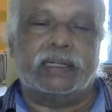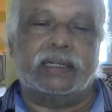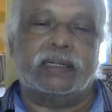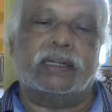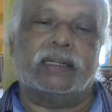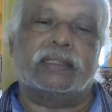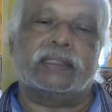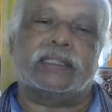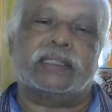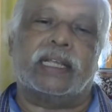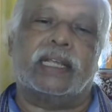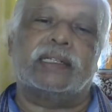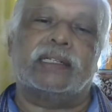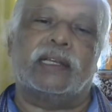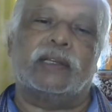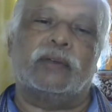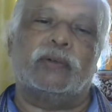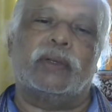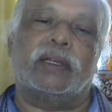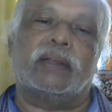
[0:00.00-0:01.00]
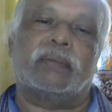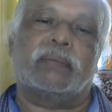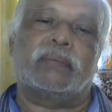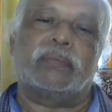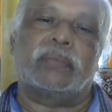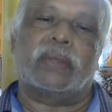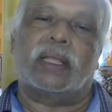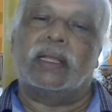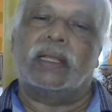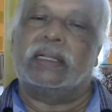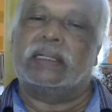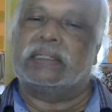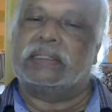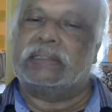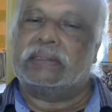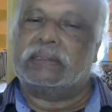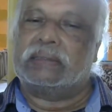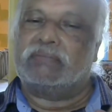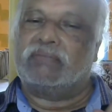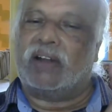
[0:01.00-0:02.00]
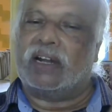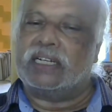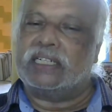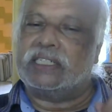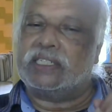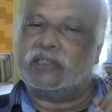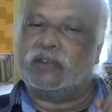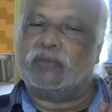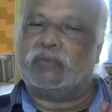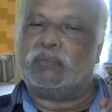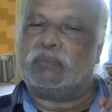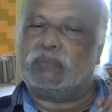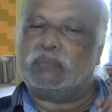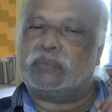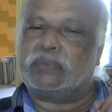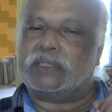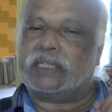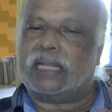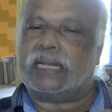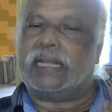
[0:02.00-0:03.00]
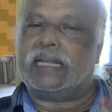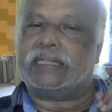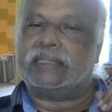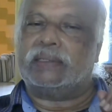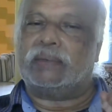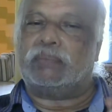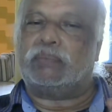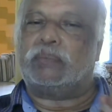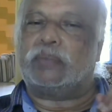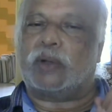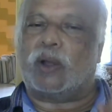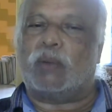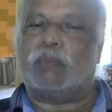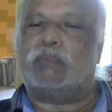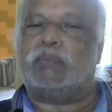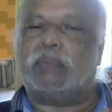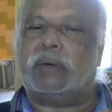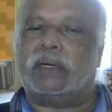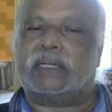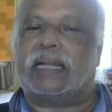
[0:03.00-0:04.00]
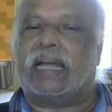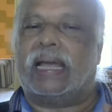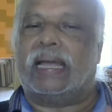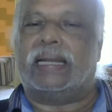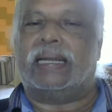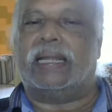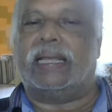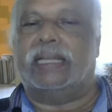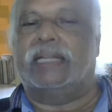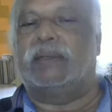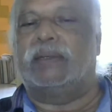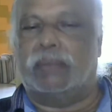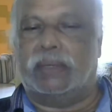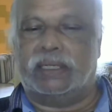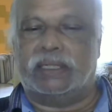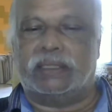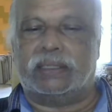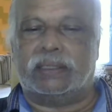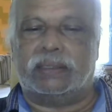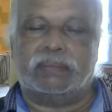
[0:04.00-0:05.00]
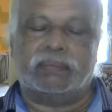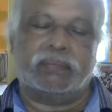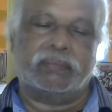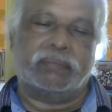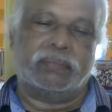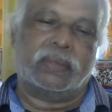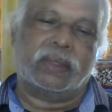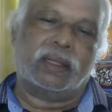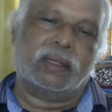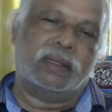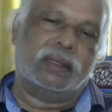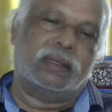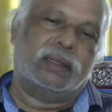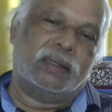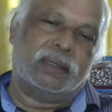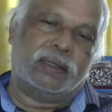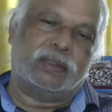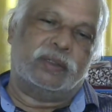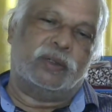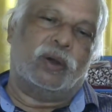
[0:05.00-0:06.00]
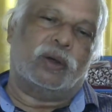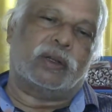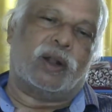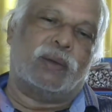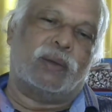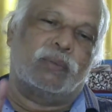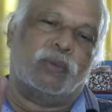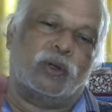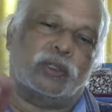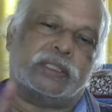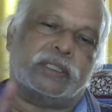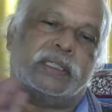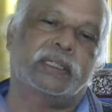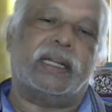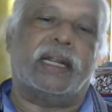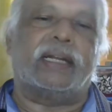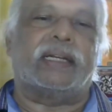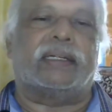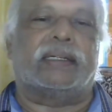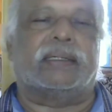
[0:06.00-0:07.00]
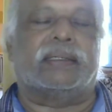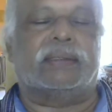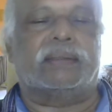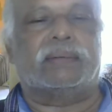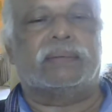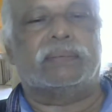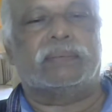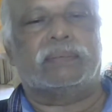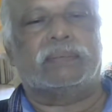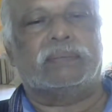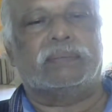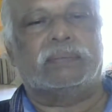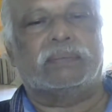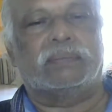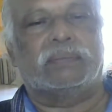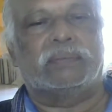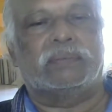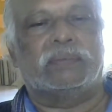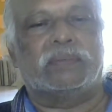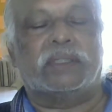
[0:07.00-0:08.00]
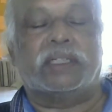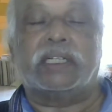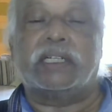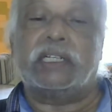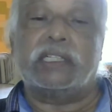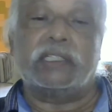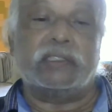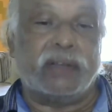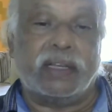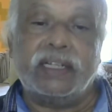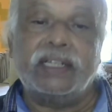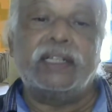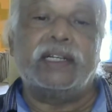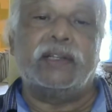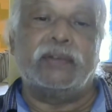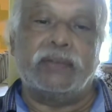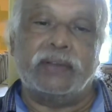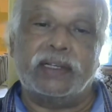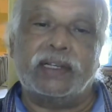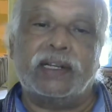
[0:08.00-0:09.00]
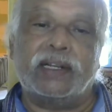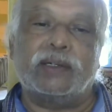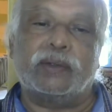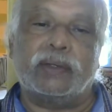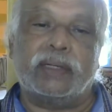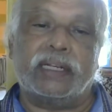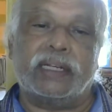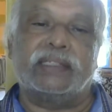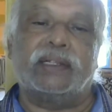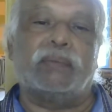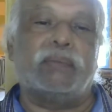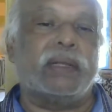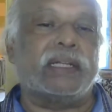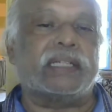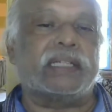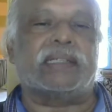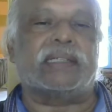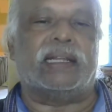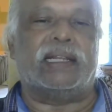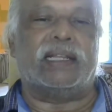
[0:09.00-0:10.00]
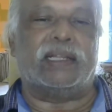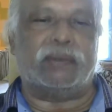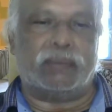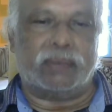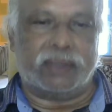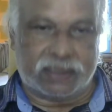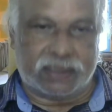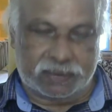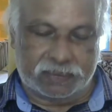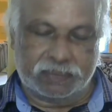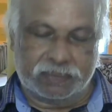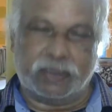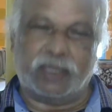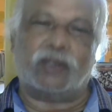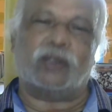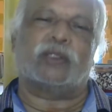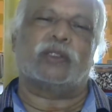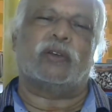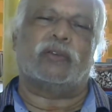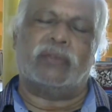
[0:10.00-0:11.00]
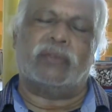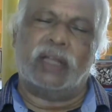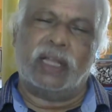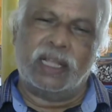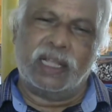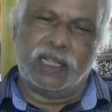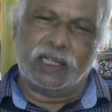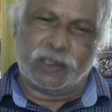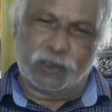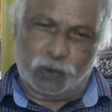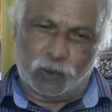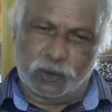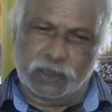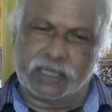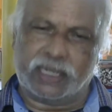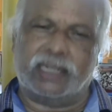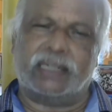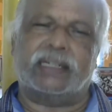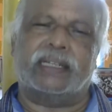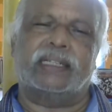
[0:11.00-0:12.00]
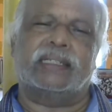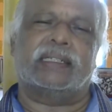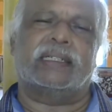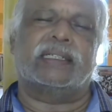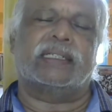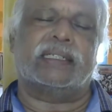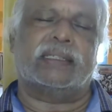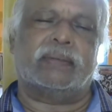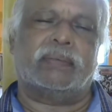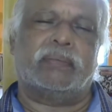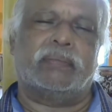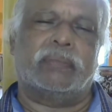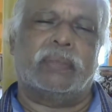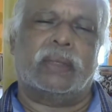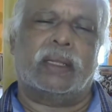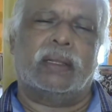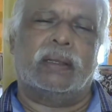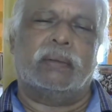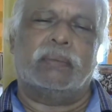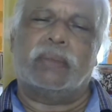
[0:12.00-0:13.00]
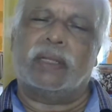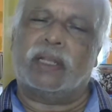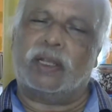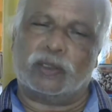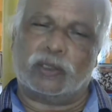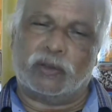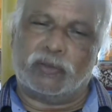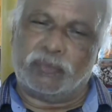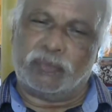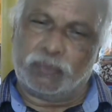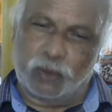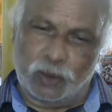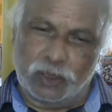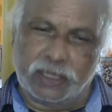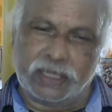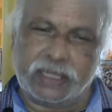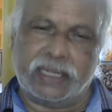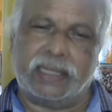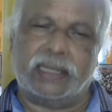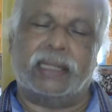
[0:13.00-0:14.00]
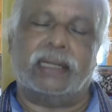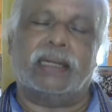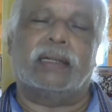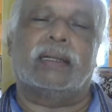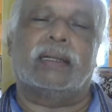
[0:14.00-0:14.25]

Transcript: a state highway. Once you select the proper alignment, you are almost done. But it is very difficult to get the best alignment because of social reasons, because of political